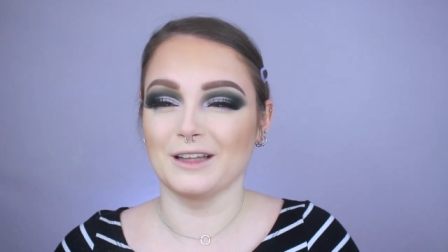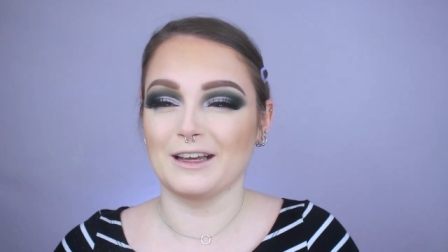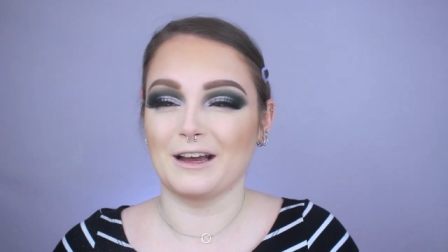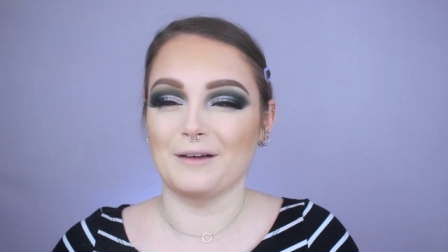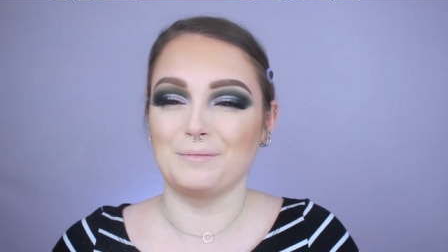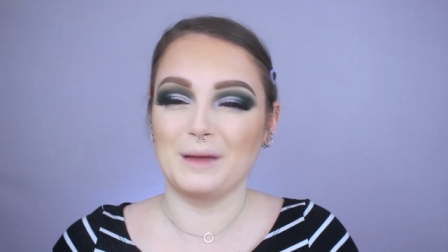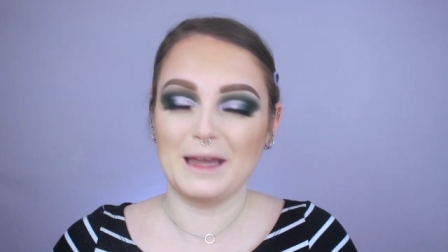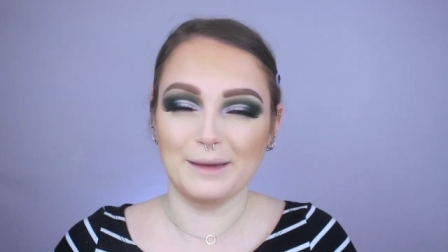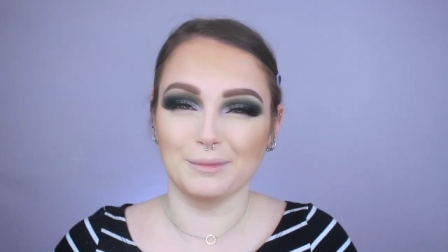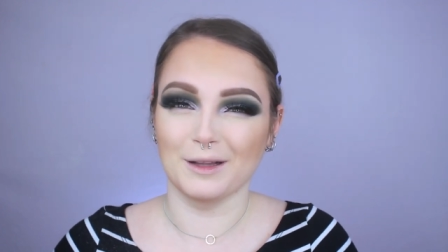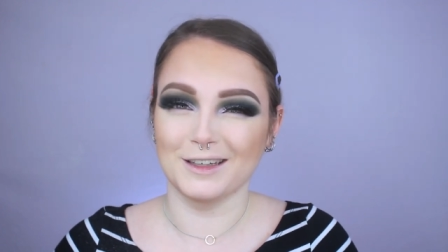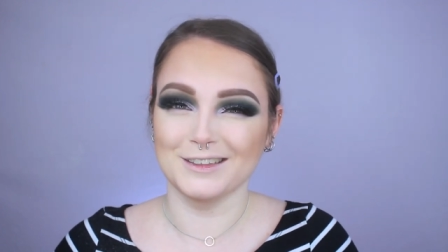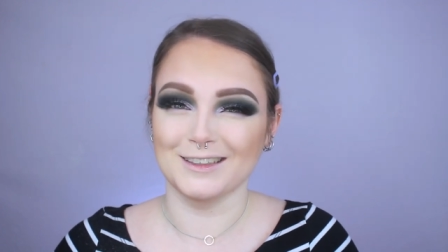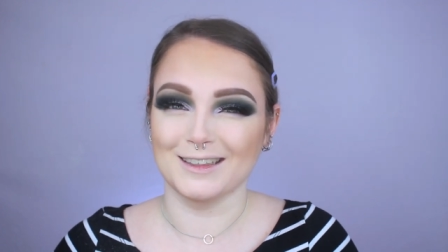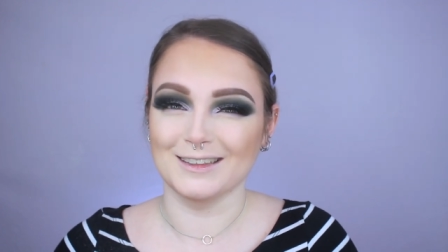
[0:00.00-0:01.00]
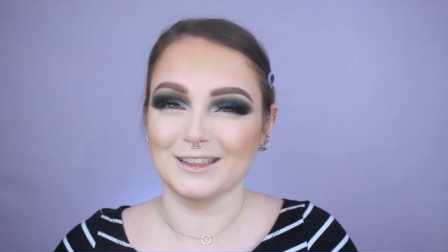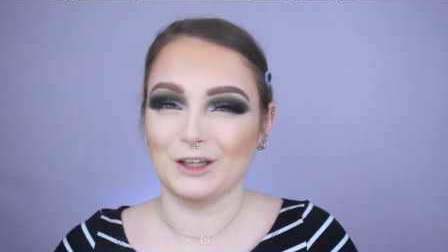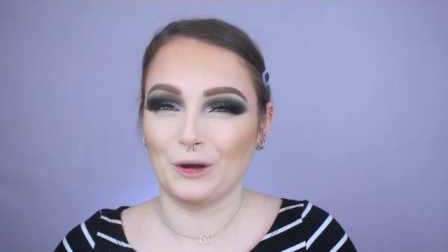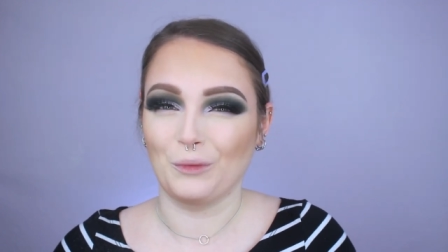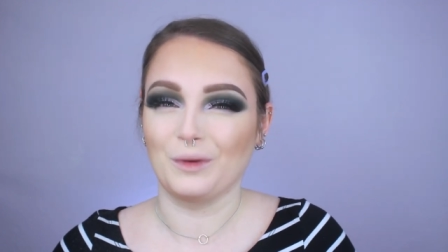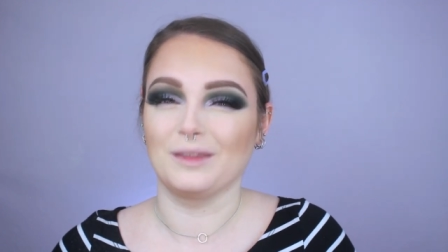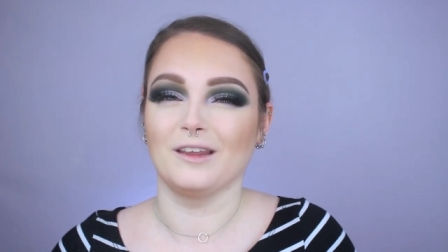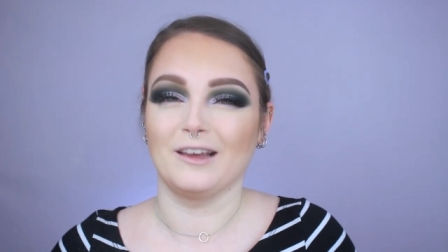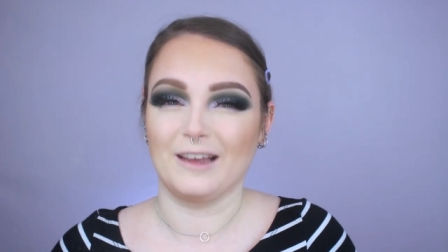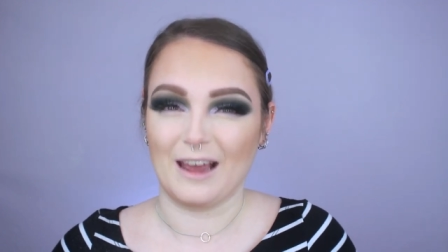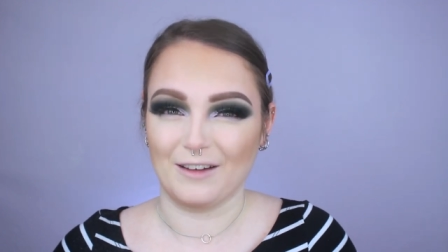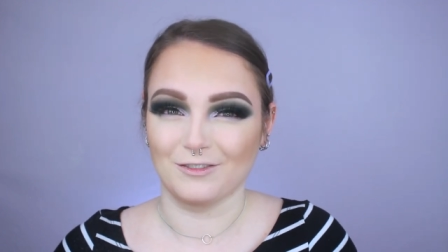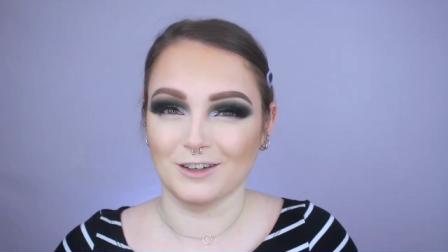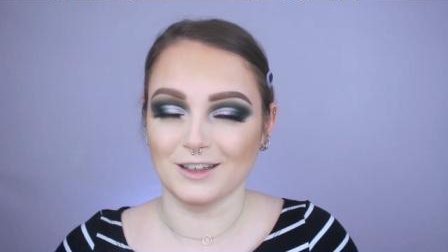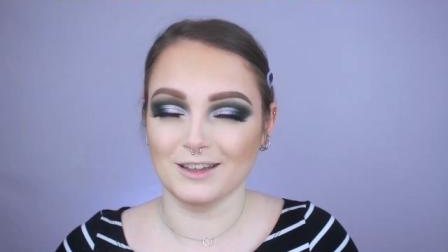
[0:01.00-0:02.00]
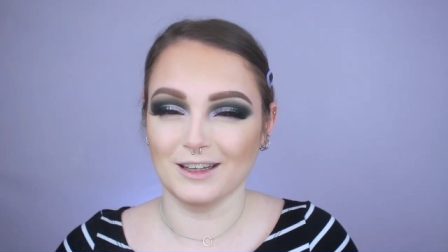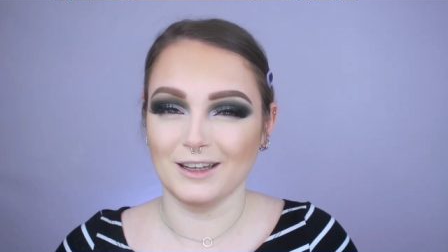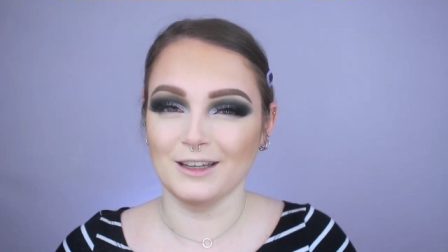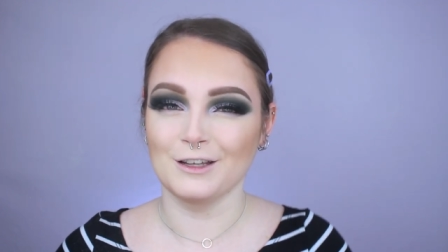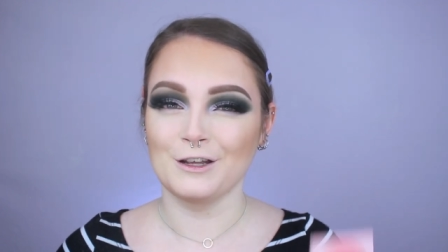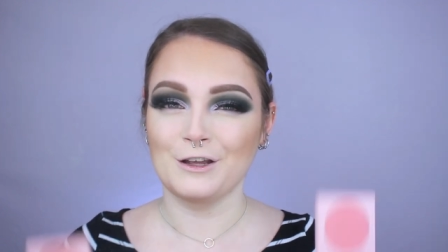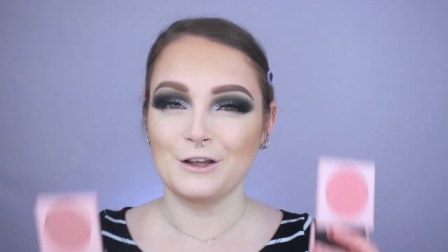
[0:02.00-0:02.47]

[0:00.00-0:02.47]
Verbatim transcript: like a pink blush doesn't go with like everything.